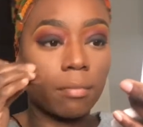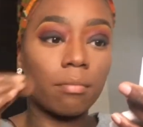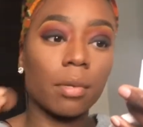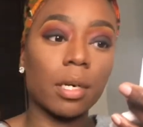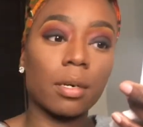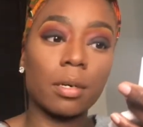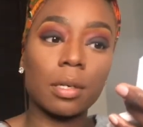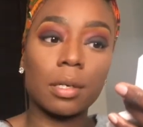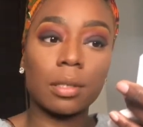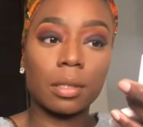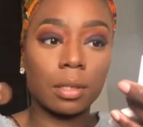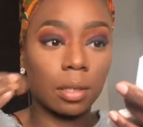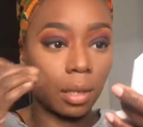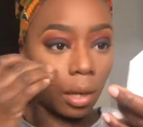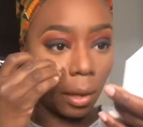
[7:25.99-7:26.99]

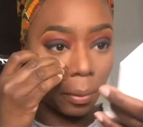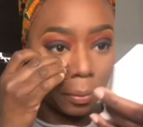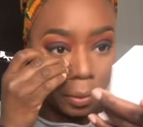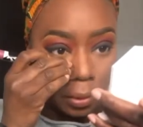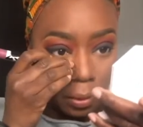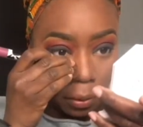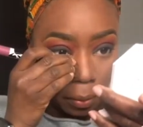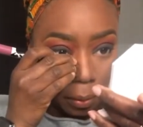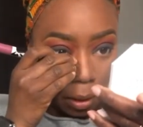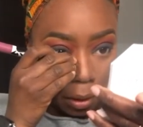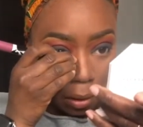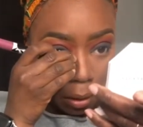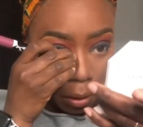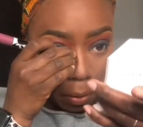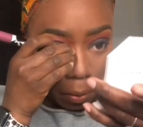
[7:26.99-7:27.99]
But yeah, so I'm
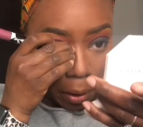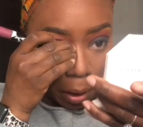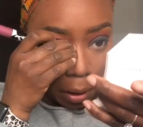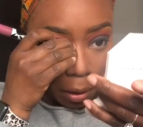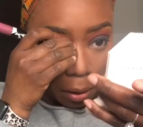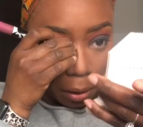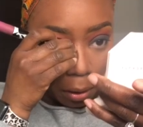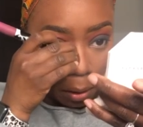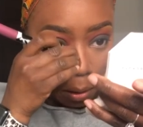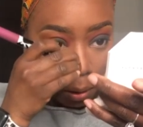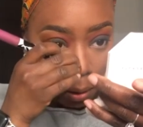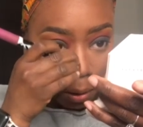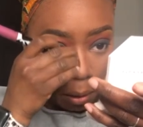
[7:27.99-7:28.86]
gonna go right in here.